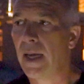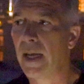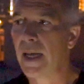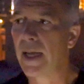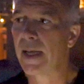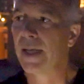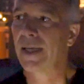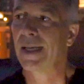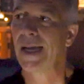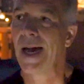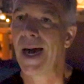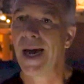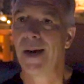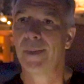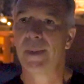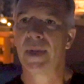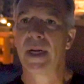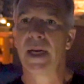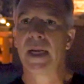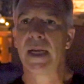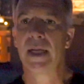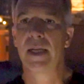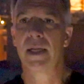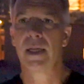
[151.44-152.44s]
in
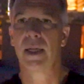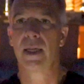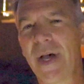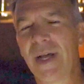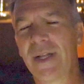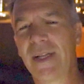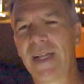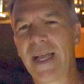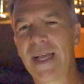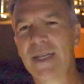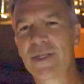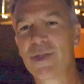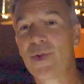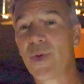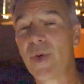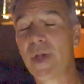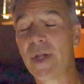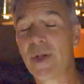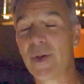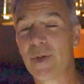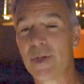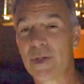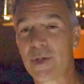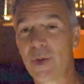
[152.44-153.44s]
comedy. Last
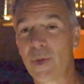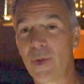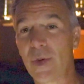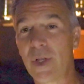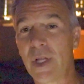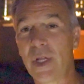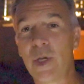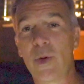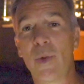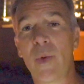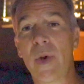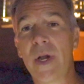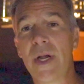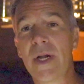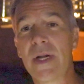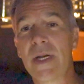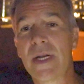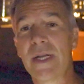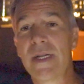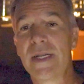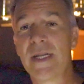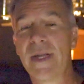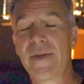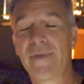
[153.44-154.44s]
week was a really weird
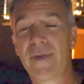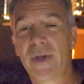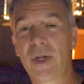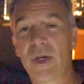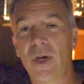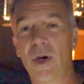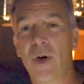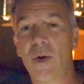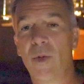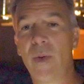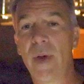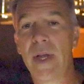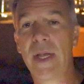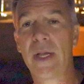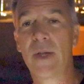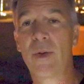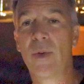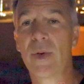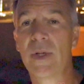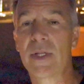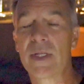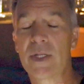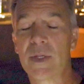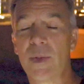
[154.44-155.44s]
and difficult week
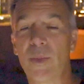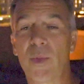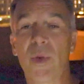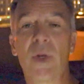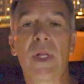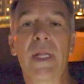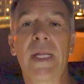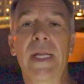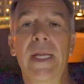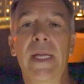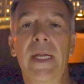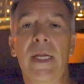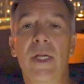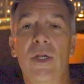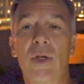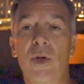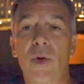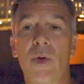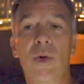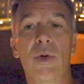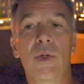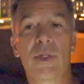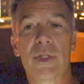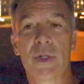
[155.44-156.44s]
with some really
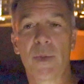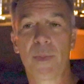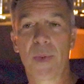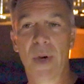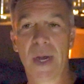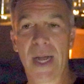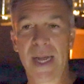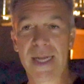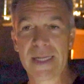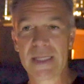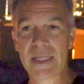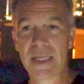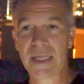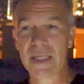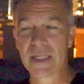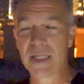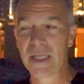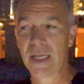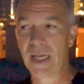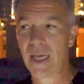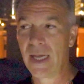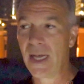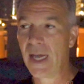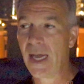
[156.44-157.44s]
cool
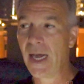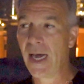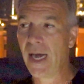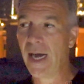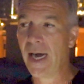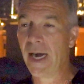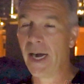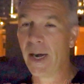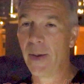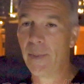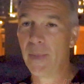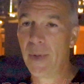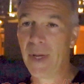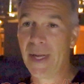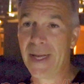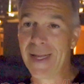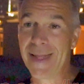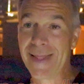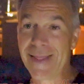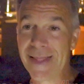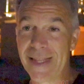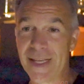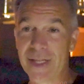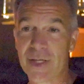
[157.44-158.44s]
surprises.
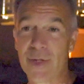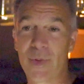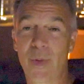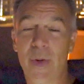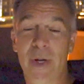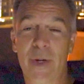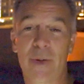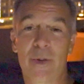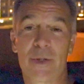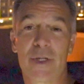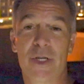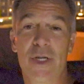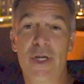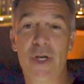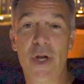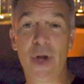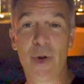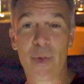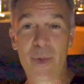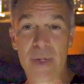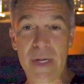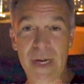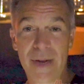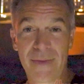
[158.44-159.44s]
This week was
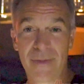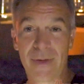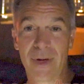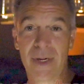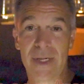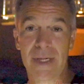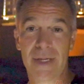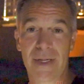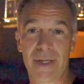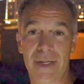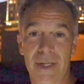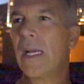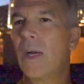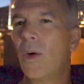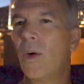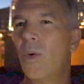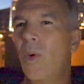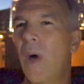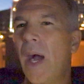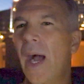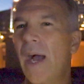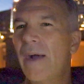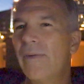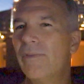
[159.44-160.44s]
no different.
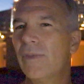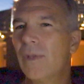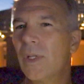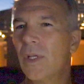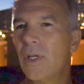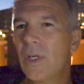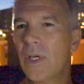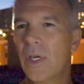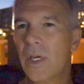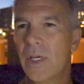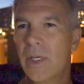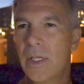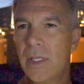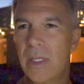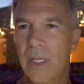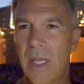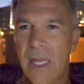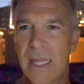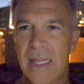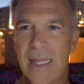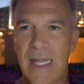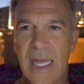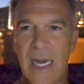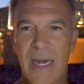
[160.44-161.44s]
Well, I've learned
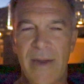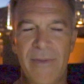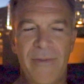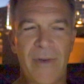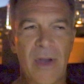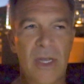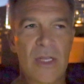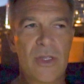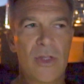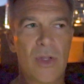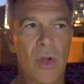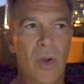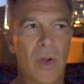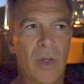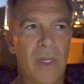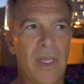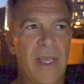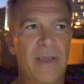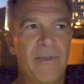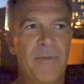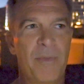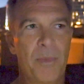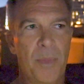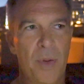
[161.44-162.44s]
that if I don't
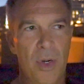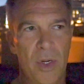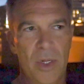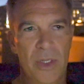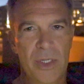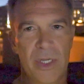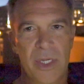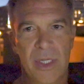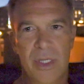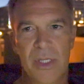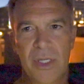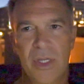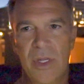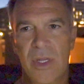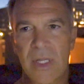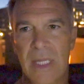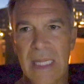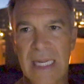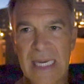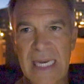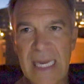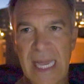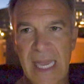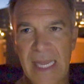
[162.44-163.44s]
give purchase to
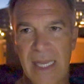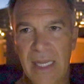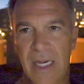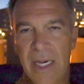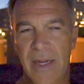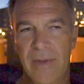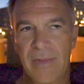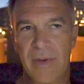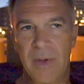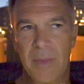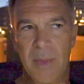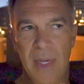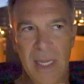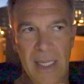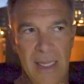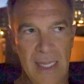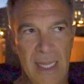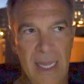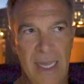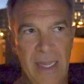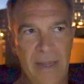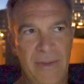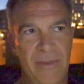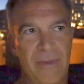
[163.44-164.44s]
the negative in my
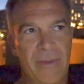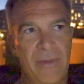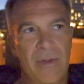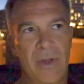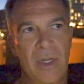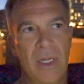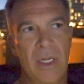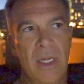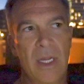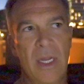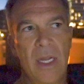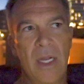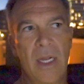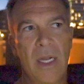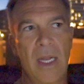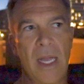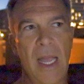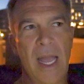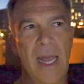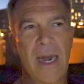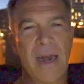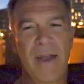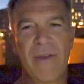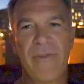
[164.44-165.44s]
life
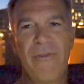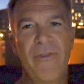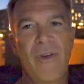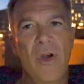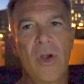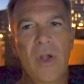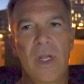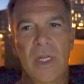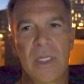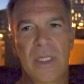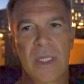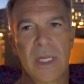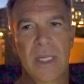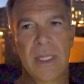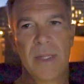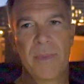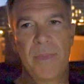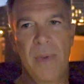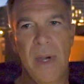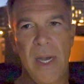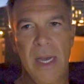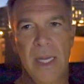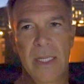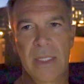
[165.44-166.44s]
and I focus on the
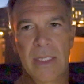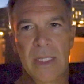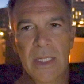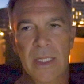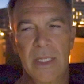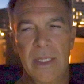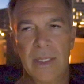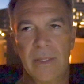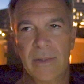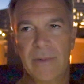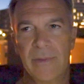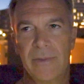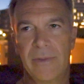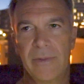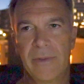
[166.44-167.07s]
positive,